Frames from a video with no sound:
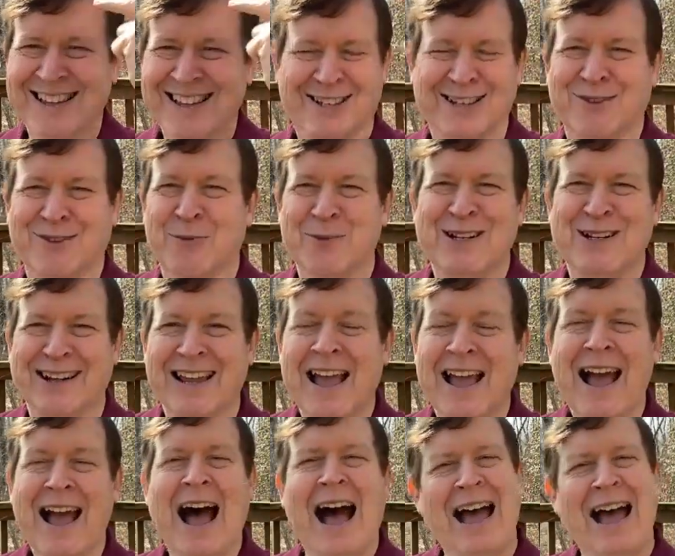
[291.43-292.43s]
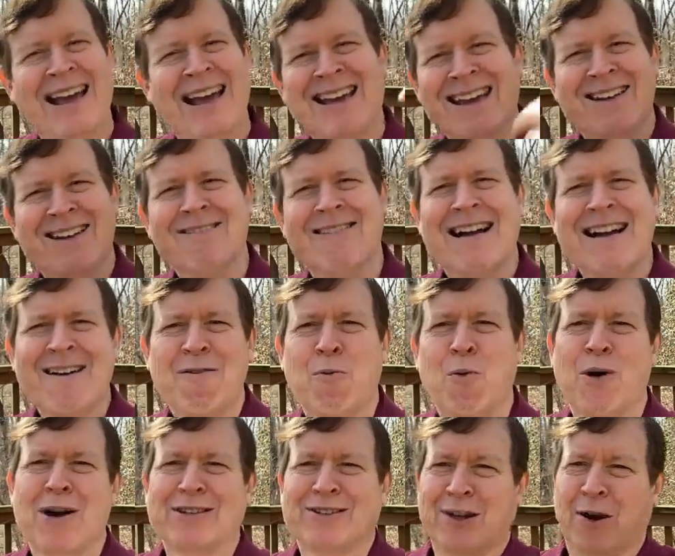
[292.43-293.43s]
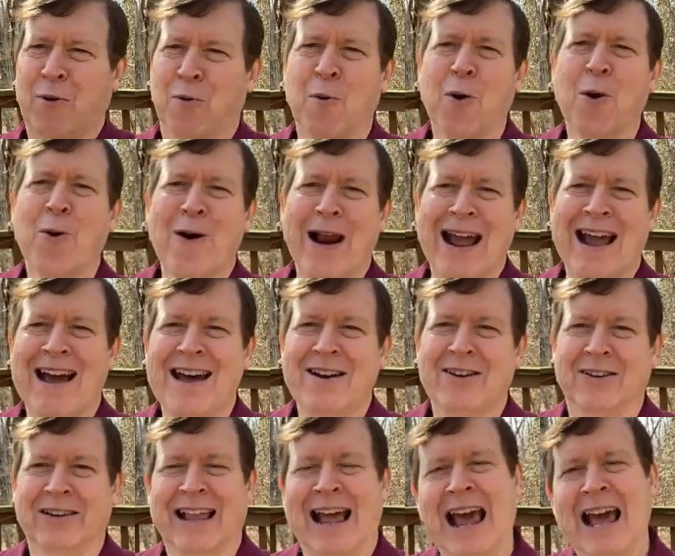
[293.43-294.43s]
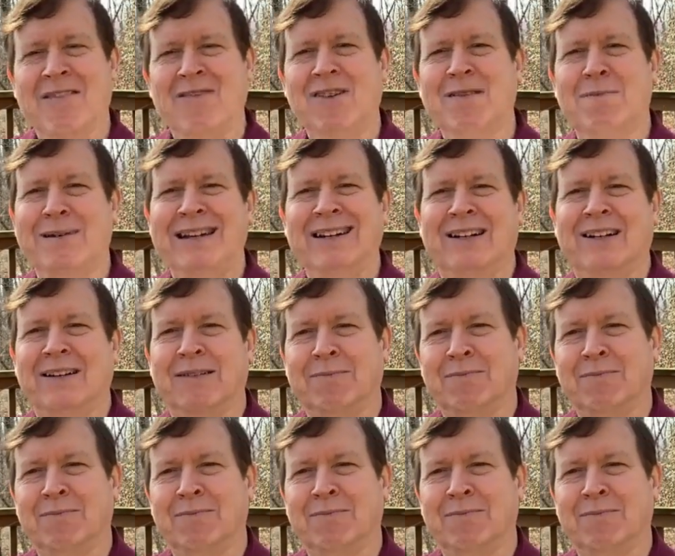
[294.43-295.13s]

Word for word: this is ridiculous. I, here I was, a grown adult, having be,